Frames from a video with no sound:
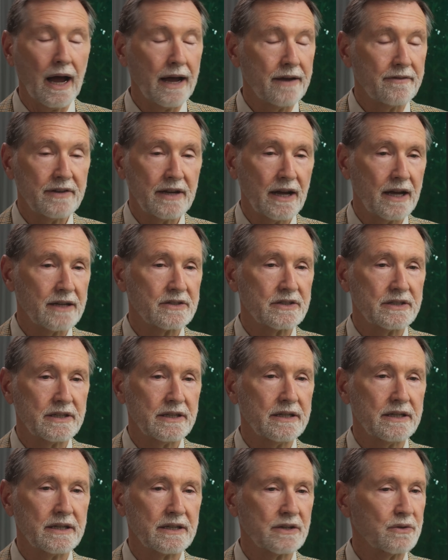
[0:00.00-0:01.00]
I have not
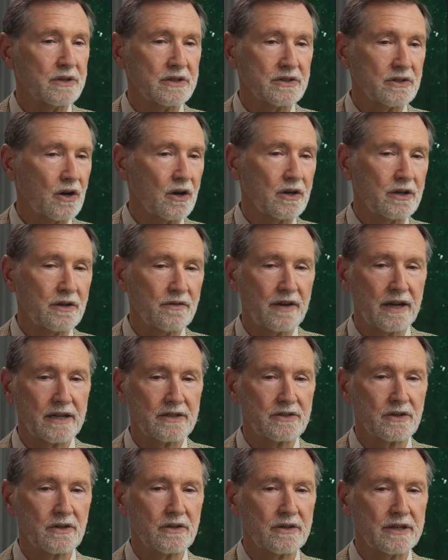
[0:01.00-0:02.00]
seen increased
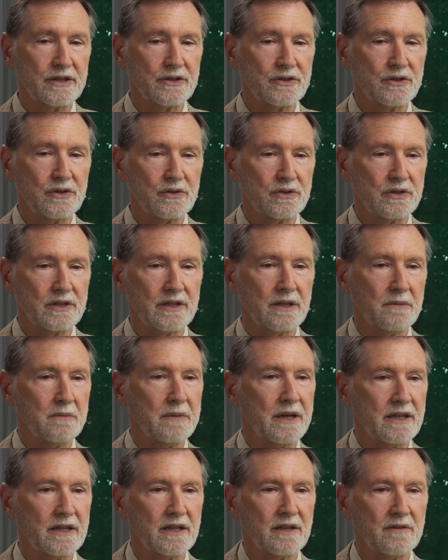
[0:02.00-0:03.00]
cardiovascular issues in the
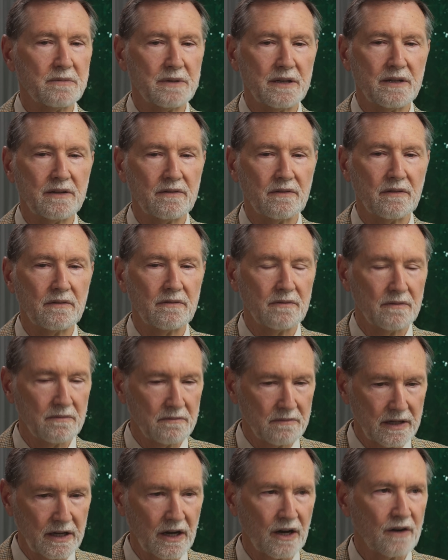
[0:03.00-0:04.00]
men that have been
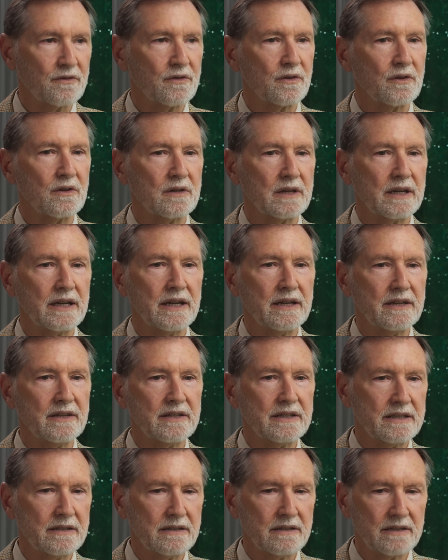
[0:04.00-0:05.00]
careful
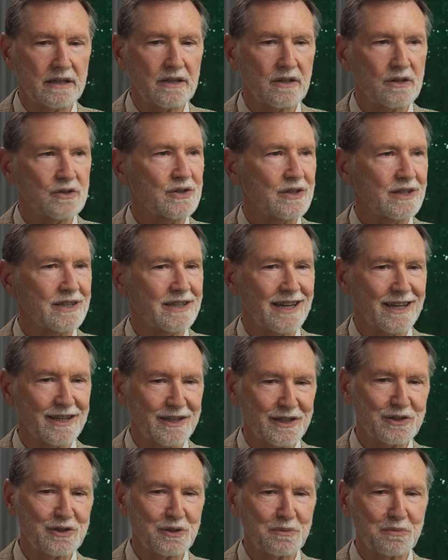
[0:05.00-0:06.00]
and diligent
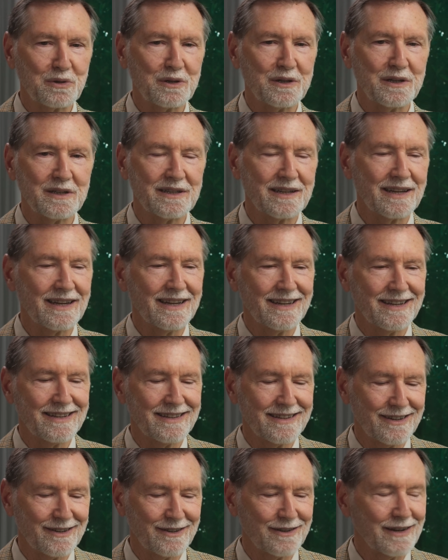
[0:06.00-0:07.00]
and disciplined
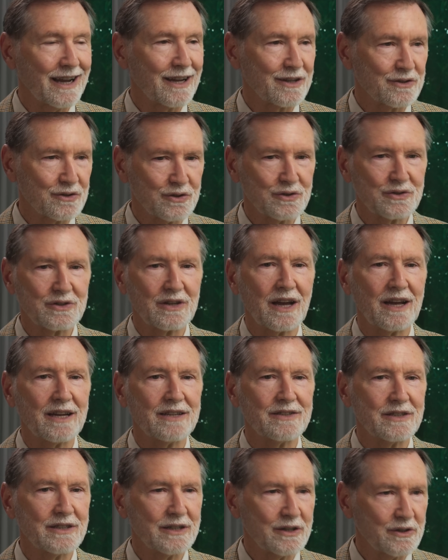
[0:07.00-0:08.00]
in their
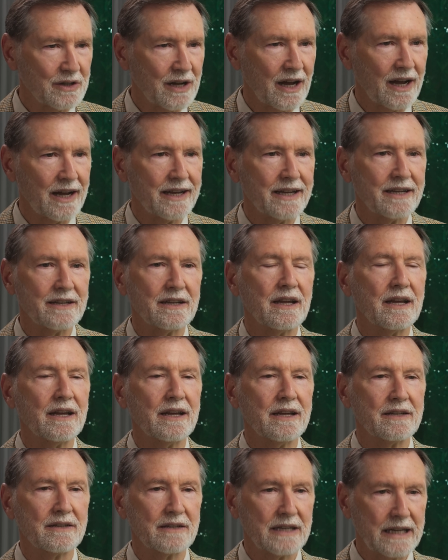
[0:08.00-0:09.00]
exercise and their diet
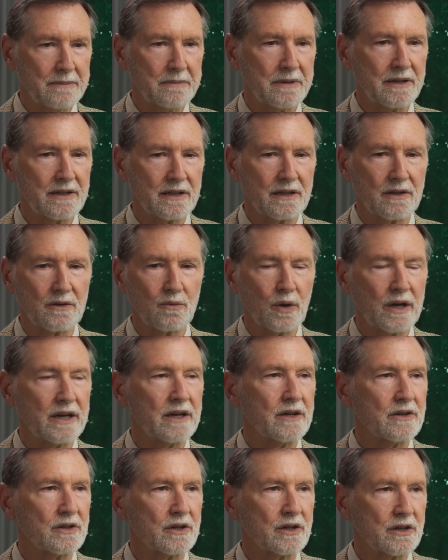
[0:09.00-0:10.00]
and keeping their weight
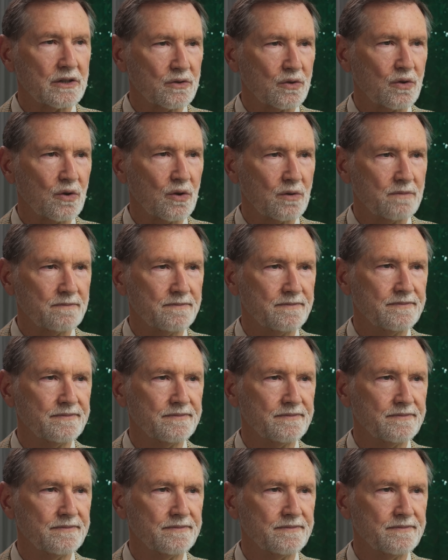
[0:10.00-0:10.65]
under control.